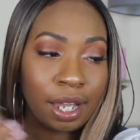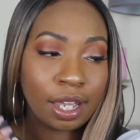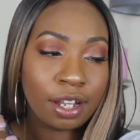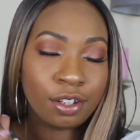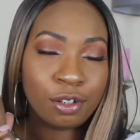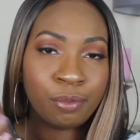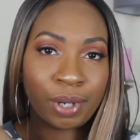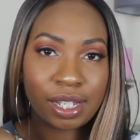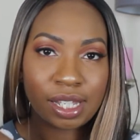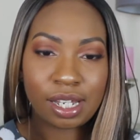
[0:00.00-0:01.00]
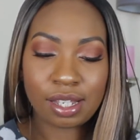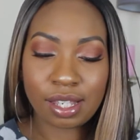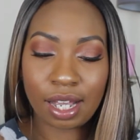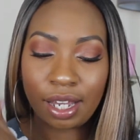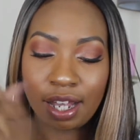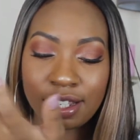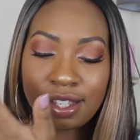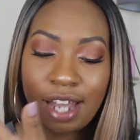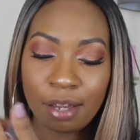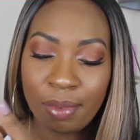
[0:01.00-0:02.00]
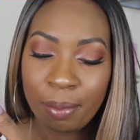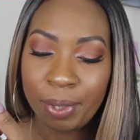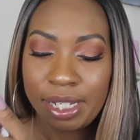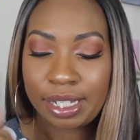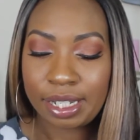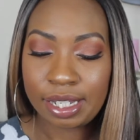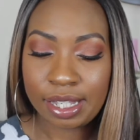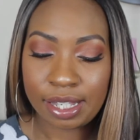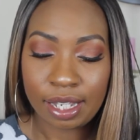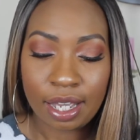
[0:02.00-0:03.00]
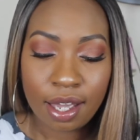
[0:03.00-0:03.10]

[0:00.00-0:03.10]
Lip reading: can do bracelets. I can stack my bracelets.